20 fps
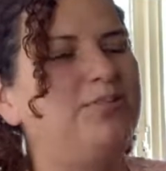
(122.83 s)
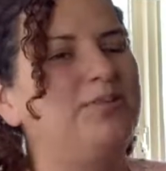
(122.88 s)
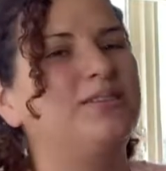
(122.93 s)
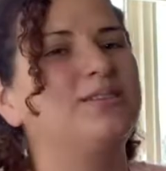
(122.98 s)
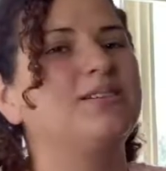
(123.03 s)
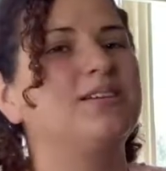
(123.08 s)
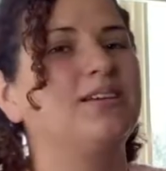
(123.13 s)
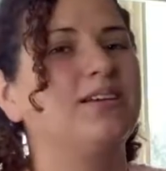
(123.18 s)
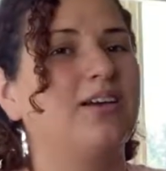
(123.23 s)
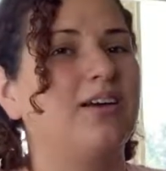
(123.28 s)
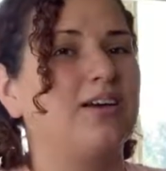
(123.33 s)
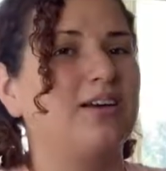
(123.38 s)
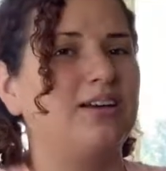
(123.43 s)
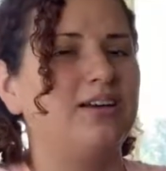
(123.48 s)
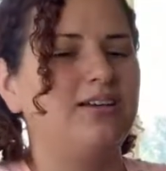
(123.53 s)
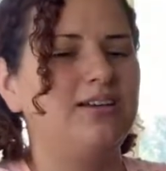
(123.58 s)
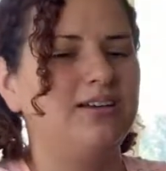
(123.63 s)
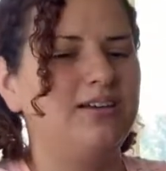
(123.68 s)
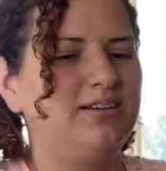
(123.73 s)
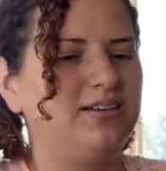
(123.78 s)
isn't
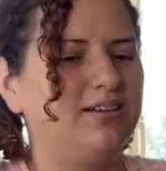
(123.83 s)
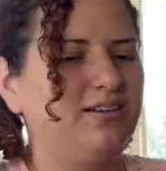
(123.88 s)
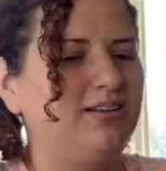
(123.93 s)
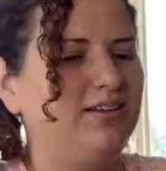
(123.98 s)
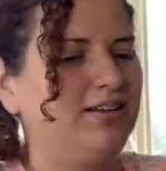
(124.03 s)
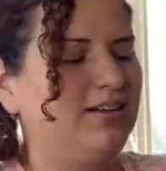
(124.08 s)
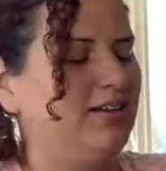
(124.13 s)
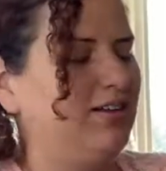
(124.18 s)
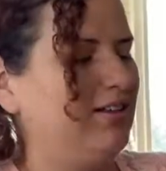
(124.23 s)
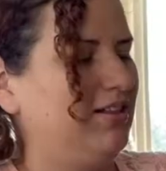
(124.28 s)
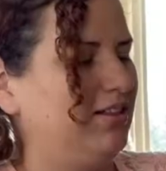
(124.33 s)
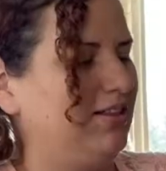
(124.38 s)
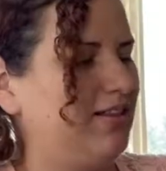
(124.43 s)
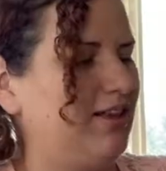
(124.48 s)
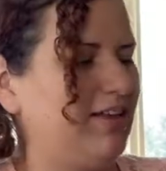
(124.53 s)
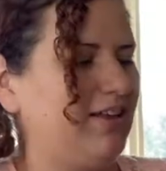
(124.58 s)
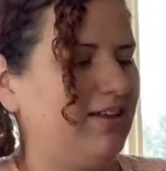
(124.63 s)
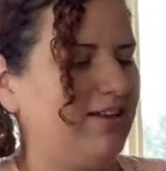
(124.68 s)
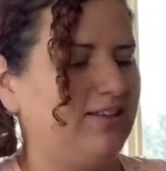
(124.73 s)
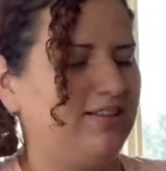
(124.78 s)
good,
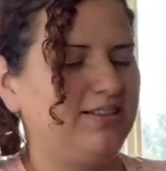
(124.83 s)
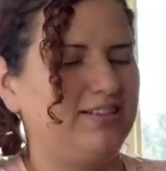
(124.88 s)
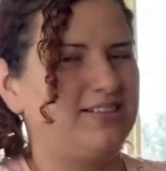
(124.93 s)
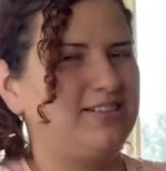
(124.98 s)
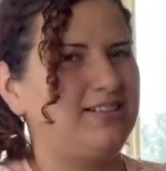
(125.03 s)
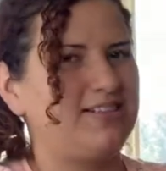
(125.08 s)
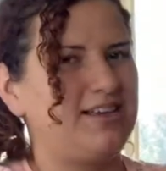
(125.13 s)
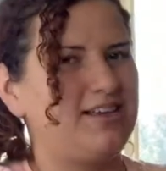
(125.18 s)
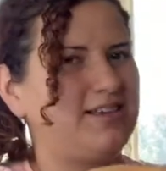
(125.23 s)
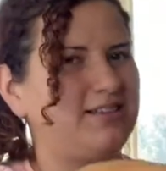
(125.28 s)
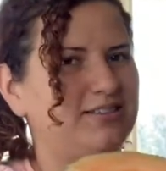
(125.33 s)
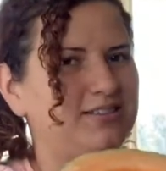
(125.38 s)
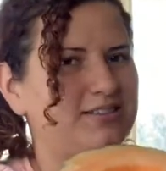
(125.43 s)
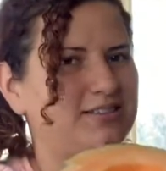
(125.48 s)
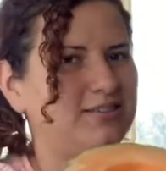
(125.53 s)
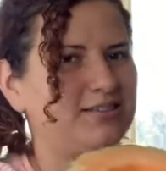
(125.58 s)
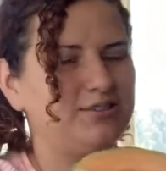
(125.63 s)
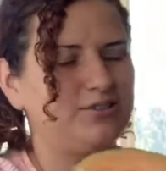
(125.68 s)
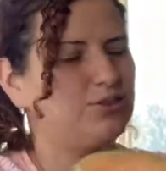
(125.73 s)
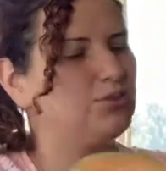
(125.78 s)
like let's say it's
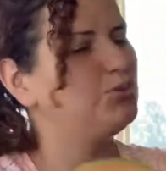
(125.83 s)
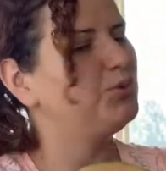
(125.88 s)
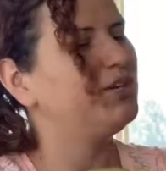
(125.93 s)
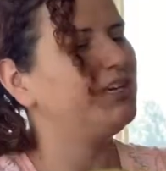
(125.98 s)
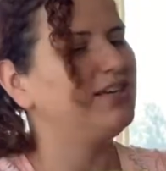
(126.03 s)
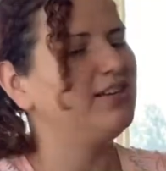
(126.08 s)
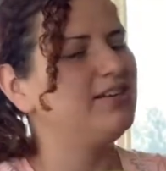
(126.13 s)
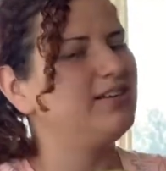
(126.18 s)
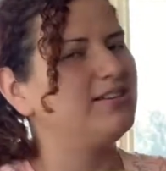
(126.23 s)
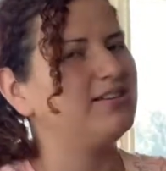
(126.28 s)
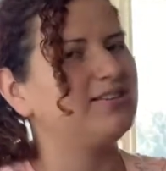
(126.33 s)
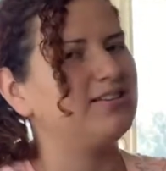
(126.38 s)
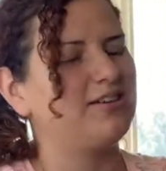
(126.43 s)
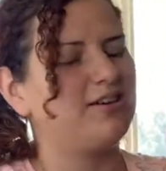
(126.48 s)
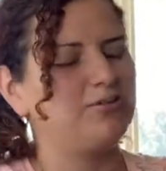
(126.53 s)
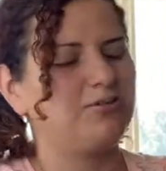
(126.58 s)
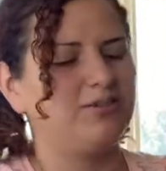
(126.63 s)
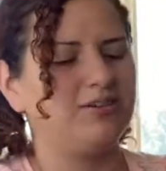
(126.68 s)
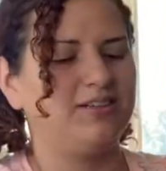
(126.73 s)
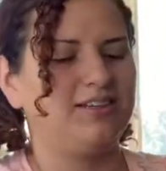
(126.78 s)
sweet, it's
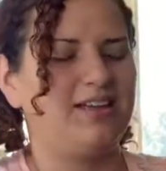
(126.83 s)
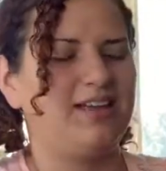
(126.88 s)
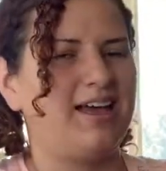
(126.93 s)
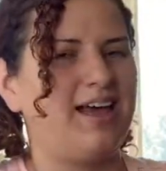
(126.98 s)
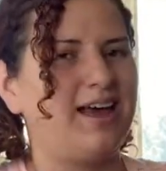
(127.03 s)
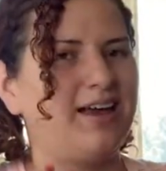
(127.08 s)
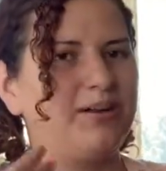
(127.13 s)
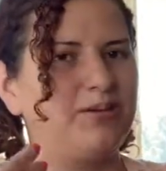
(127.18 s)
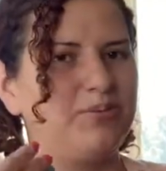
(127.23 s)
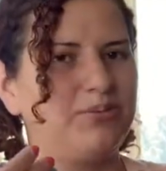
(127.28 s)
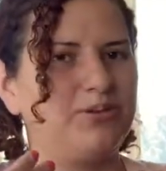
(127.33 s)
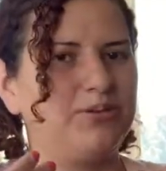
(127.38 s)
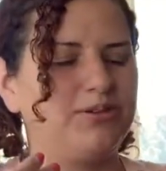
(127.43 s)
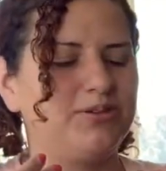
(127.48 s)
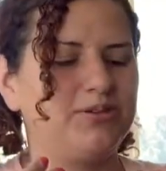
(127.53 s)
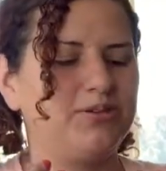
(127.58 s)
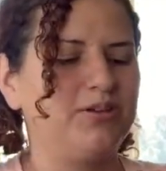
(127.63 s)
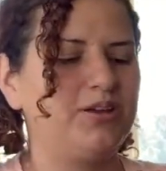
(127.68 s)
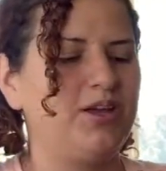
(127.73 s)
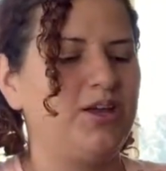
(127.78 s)
not really
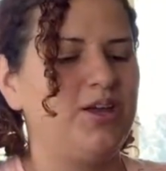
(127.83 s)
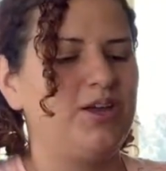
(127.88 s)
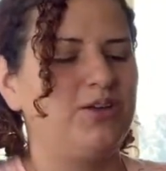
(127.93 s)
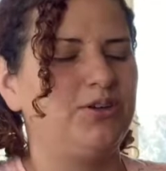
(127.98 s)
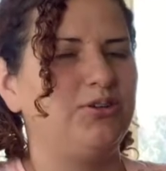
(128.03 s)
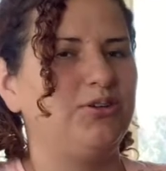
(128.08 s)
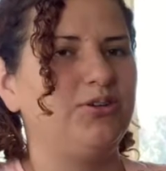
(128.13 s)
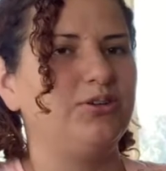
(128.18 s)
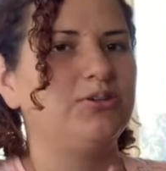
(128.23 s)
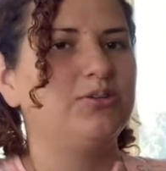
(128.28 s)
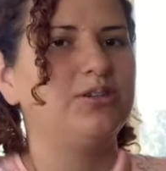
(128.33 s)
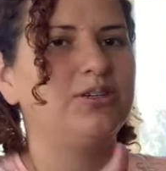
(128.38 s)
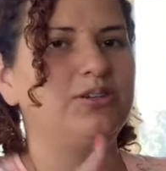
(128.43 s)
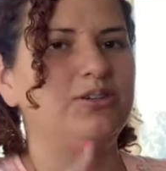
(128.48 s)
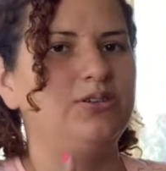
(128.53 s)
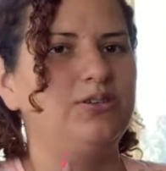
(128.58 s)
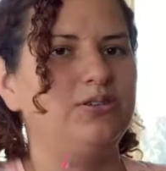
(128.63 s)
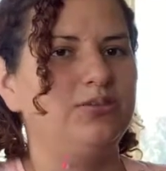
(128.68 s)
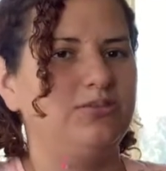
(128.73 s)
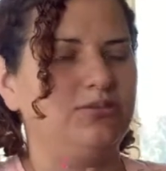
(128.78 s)
edible, you
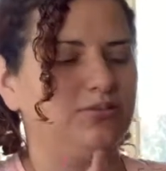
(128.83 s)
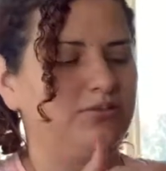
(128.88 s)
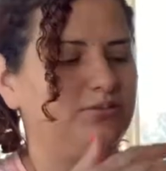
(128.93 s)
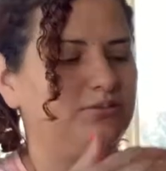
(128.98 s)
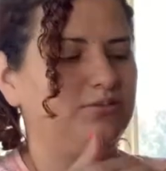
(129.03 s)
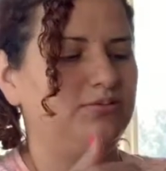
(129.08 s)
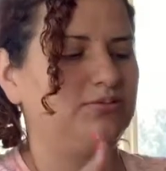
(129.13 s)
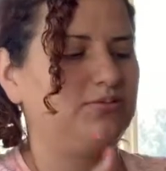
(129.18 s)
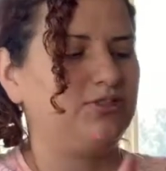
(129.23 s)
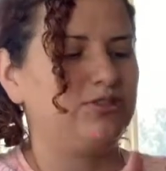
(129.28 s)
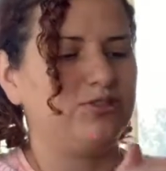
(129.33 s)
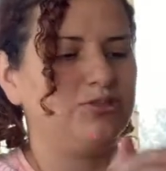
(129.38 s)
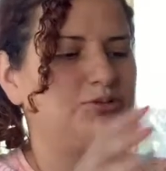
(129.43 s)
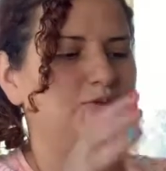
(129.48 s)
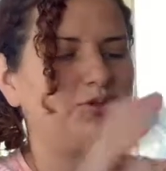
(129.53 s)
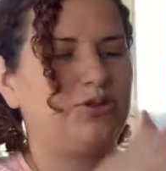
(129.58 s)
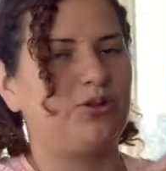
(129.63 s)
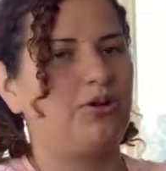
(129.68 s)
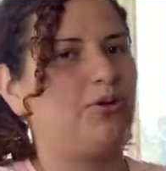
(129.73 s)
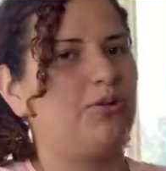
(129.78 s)
can just
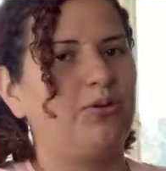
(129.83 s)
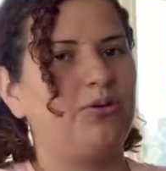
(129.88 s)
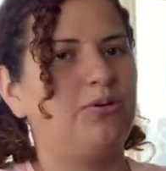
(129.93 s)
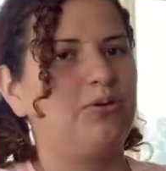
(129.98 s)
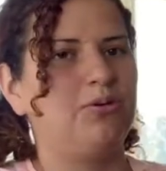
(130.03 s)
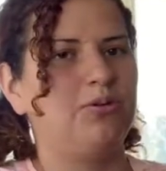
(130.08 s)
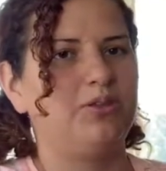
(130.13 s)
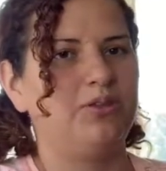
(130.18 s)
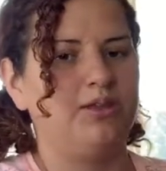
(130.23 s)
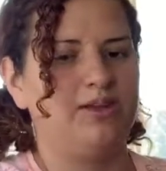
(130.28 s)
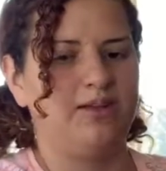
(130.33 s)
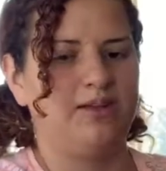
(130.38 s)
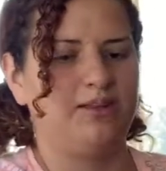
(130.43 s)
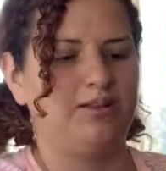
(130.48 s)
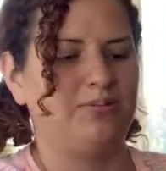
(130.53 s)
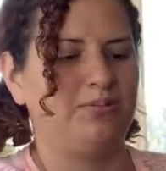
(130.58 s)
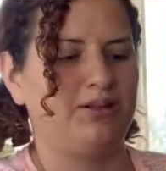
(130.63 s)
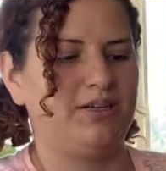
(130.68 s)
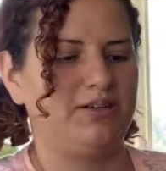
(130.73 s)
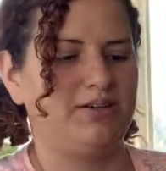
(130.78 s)
throw the whole thing in
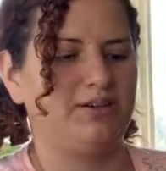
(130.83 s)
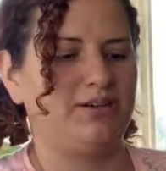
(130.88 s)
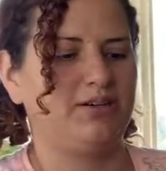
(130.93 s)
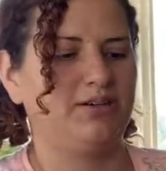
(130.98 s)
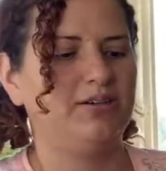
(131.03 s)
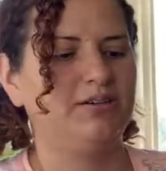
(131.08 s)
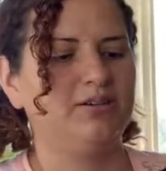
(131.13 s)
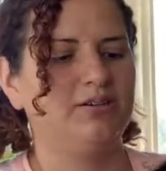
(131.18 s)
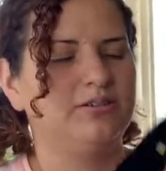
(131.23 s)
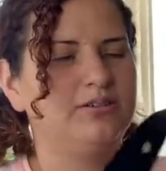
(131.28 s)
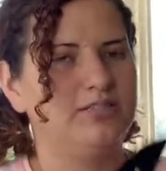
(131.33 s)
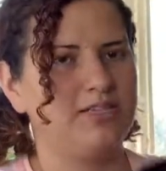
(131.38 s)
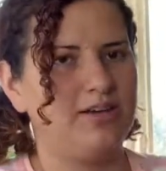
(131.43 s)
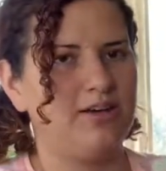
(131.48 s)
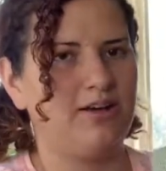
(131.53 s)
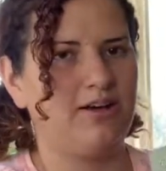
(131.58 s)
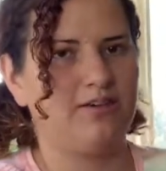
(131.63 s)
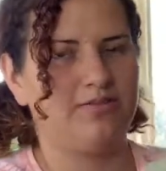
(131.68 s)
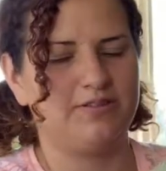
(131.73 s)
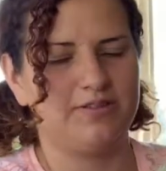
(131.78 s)
the blender,
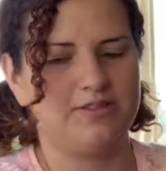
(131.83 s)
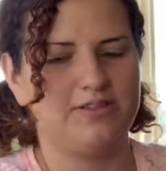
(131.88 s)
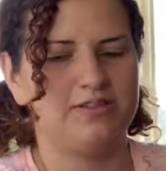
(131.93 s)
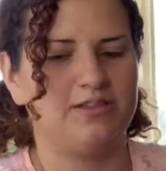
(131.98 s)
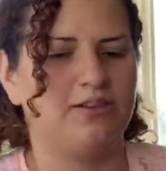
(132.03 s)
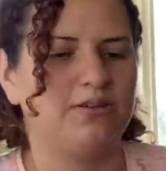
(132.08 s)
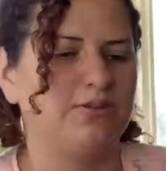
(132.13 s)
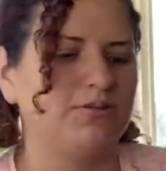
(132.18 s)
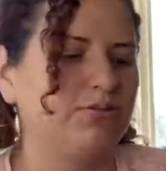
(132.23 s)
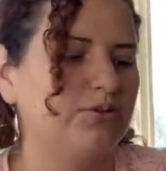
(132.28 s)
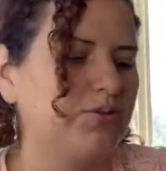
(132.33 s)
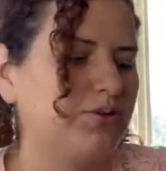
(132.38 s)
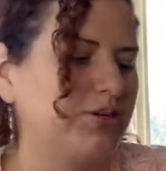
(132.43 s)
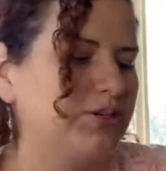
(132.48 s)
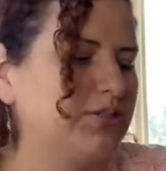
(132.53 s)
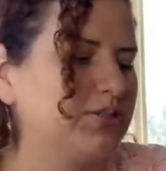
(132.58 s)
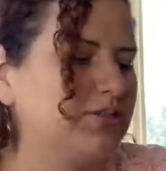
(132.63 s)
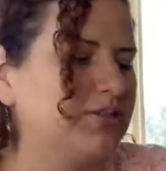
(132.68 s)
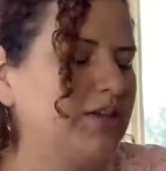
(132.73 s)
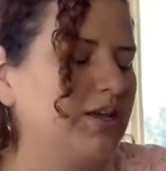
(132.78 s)
take off the skin of
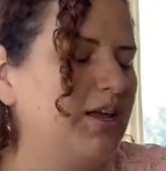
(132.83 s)
course,